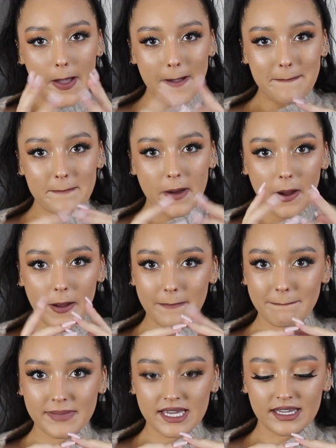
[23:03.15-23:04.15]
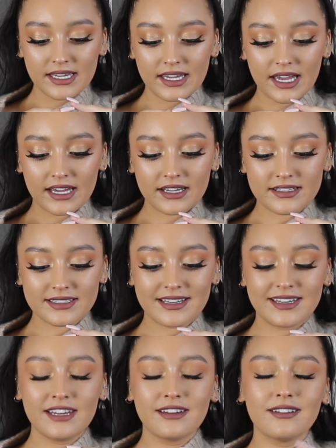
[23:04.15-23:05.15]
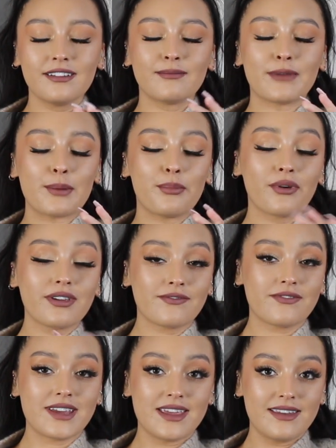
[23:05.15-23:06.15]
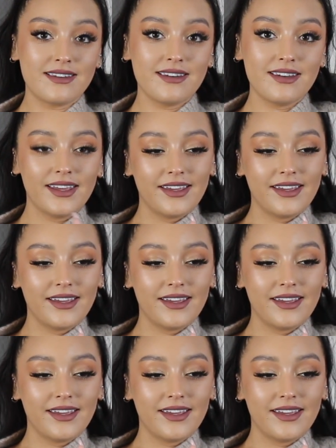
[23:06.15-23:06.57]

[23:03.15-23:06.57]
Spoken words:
apartment, because I needed my boyfriend